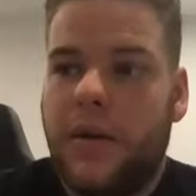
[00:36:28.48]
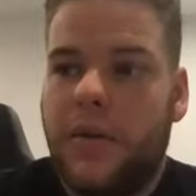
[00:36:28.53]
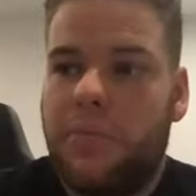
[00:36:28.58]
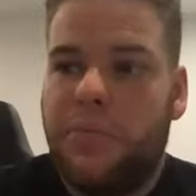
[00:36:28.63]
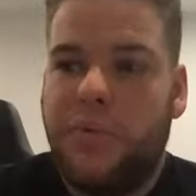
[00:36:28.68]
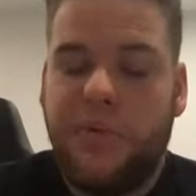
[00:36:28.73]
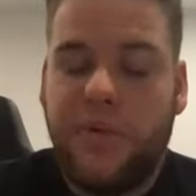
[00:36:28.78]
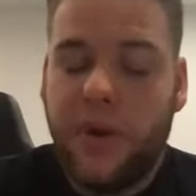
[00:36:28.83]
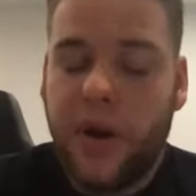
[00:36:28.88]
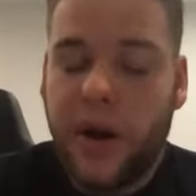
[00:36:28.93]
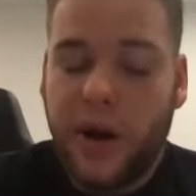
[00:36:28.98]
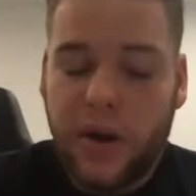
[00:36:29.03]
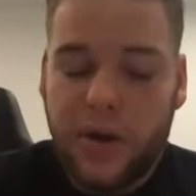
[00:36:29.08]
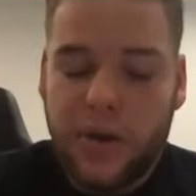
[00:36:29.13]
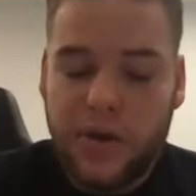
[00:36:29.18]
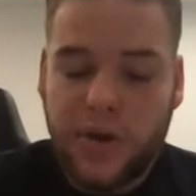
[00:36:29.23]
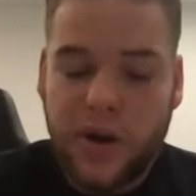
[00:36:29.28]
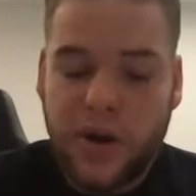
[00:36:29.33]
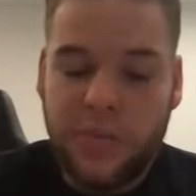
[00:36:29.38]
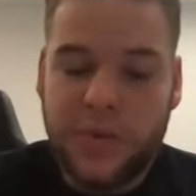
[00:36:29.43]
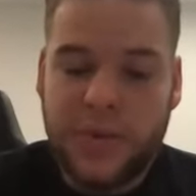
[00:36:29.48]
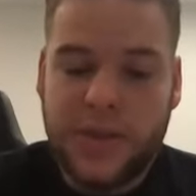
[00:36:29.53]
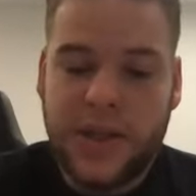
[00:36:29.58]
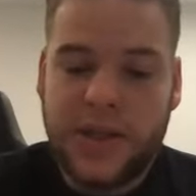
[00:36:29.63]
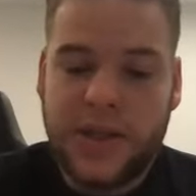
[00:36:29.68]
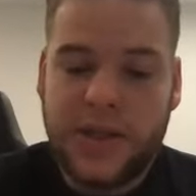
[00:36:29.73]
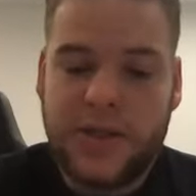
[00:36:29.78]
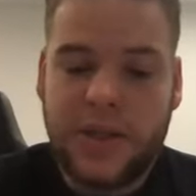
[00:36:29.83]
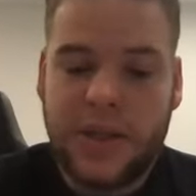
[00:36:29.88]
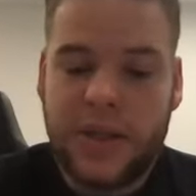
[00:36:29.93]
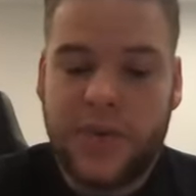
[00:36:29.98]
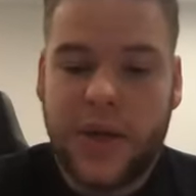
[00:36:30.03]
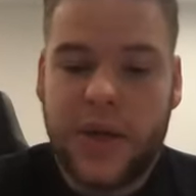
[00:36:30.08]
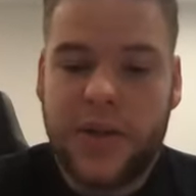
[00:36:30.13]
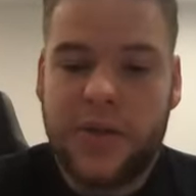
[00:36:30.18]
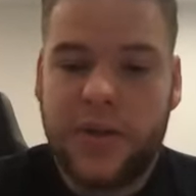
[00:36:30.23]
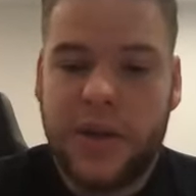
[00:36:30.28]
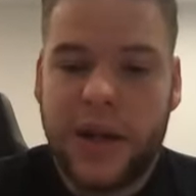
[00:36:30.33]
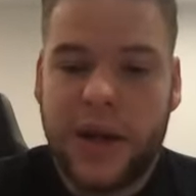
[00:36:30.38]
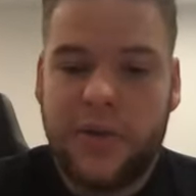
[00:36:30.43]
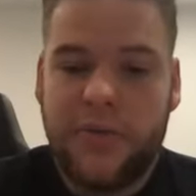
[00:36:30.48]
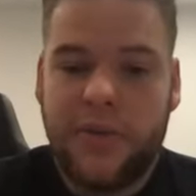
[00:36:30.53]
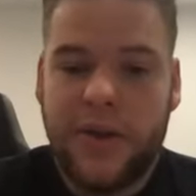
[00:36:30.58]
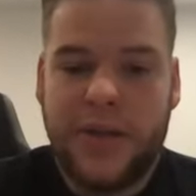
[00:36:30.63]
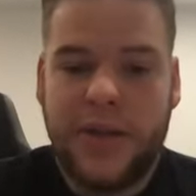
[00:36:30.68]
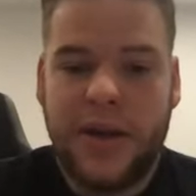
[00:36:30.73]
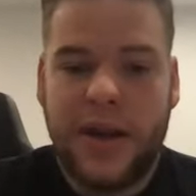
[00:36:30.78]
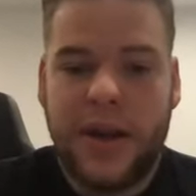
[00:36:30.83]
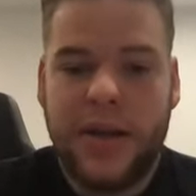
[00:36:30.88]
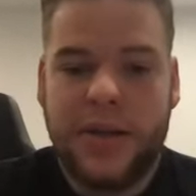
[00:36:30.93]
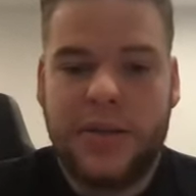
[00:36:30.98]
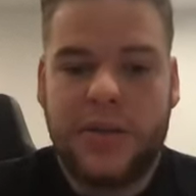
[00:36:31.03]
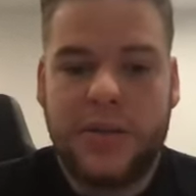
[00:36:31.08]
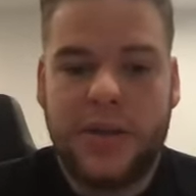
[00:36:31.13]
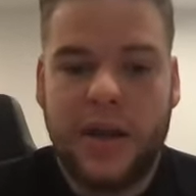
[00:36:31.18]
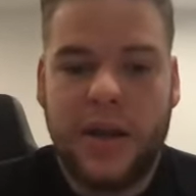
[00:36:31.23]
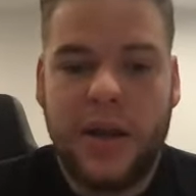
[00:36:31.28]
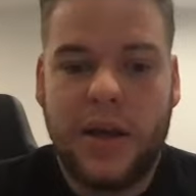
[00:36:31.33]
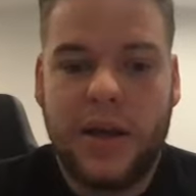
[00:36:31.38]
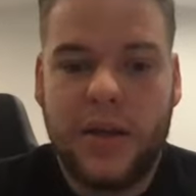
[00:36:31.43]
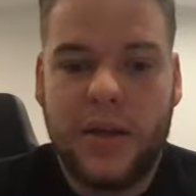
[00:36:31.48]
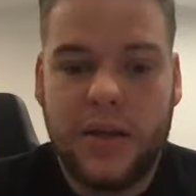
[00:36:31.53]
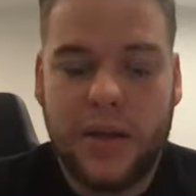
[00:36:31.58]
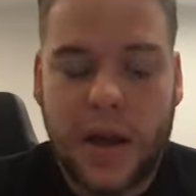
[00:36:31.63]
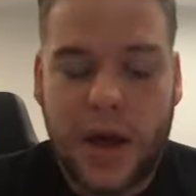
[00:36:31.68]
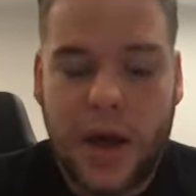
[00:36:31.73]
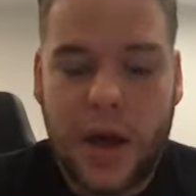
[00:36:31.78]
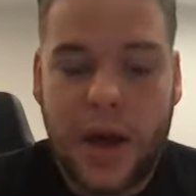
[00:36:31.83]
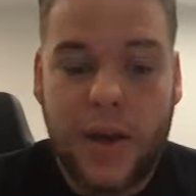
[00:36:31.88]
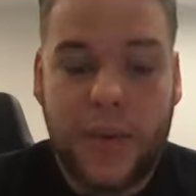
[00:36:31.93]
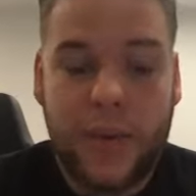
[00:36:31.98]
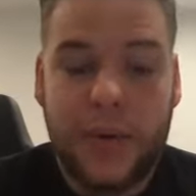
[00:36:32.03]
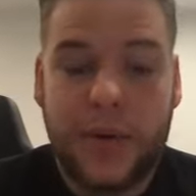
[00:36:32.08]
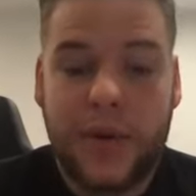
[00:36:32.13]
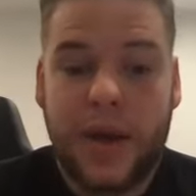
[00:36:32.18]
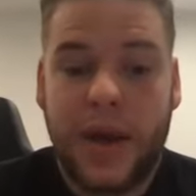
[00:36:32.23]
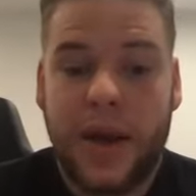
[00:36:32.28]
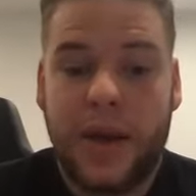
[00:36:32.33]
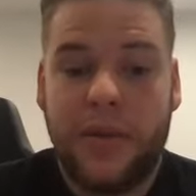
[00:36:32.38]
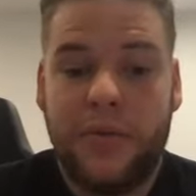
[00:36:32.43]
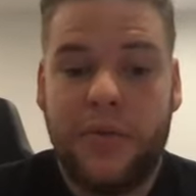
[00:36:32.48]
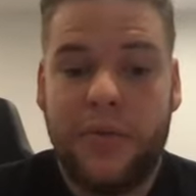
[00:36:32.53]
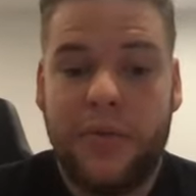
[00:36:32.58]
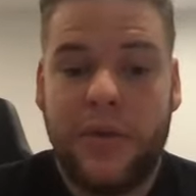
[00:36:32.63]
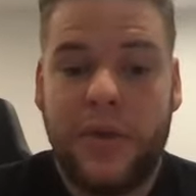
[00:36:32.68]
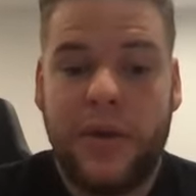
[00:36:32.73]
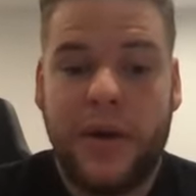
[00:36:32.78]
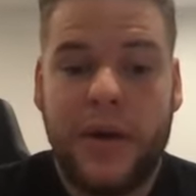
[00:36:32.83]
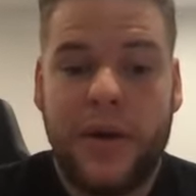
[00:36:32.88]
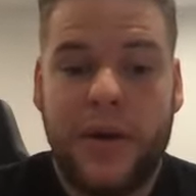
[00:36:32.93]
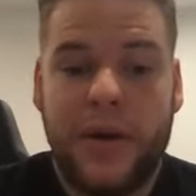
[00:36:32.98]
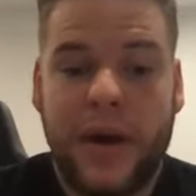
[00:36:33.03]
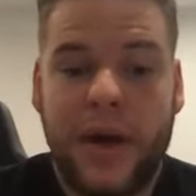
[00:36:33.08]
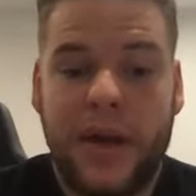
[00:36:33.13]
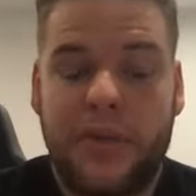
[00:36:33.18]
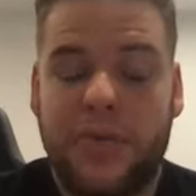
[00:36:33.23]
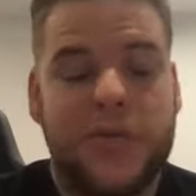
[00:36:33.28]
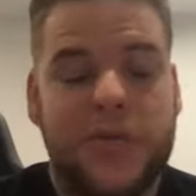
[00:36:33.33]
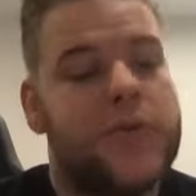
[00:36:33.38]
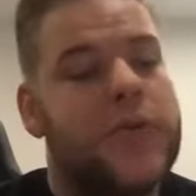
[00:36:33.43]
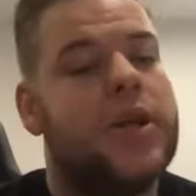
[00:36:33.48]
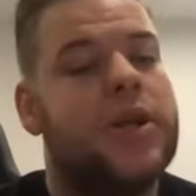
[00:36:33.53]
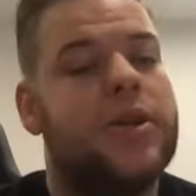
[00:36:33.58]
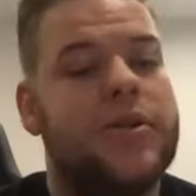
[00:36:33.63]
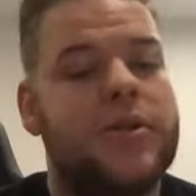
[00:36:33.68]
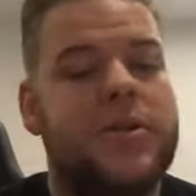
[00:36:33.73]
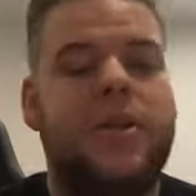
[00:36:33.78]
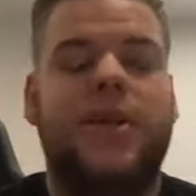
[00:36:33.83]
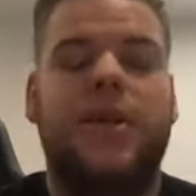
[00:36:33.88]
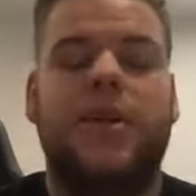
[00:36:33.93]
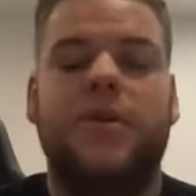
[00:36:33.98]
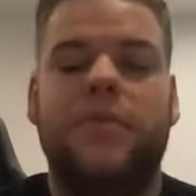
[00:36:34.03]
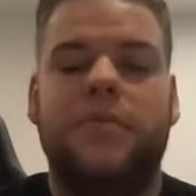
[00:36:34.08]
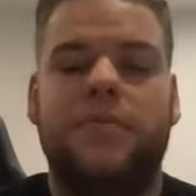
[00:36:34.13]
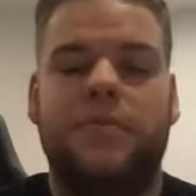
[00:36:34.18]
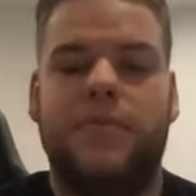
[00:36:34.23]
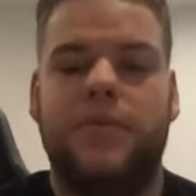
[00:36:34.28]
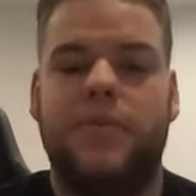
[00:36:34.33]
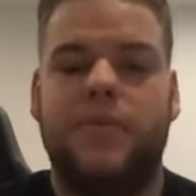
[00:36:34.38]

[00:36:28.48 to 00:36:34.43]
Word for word: Before I go to competitions, I try to like visualize what kind of atmosphere is there.